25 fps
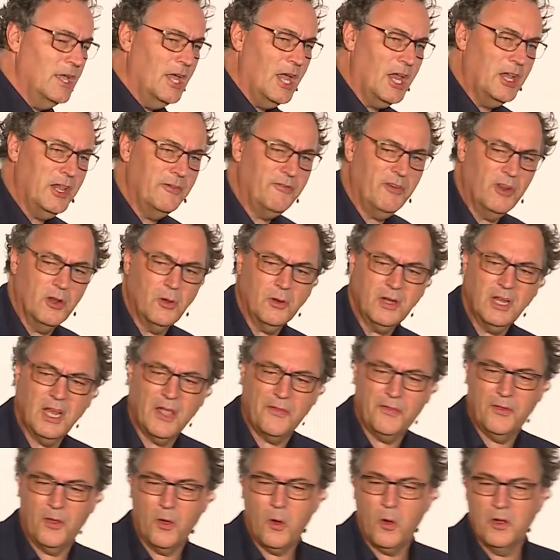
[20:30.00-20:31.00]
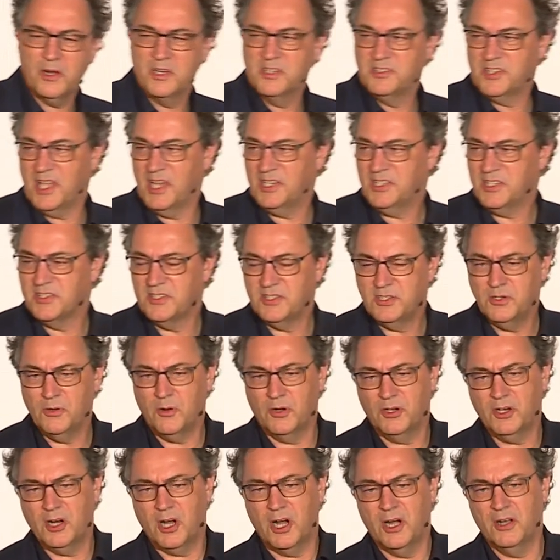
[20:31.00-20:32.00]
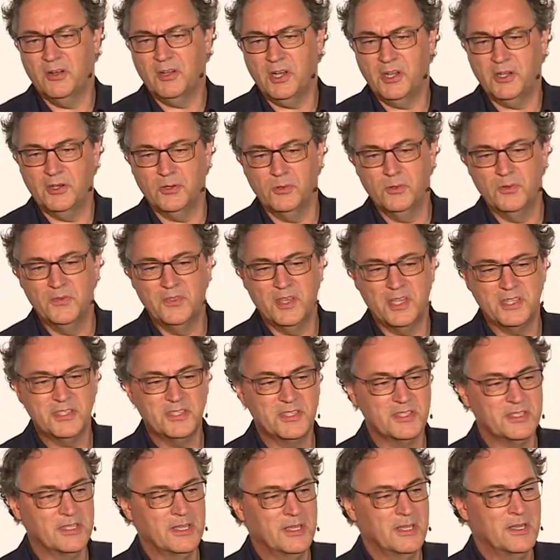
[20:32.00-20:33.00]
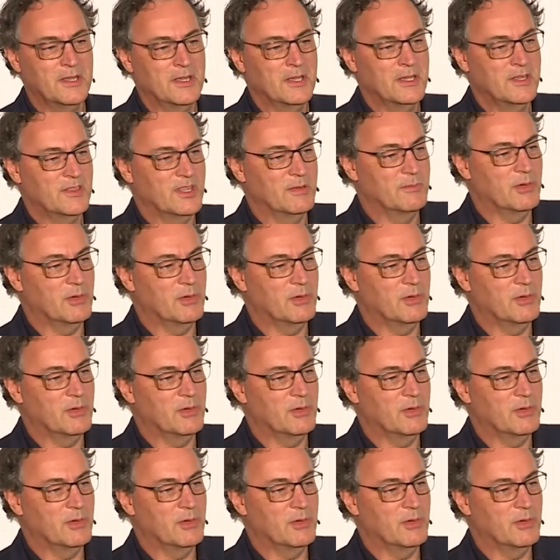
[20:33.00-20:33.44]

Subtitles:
And if you're looking at the organizations who are currently doing this, the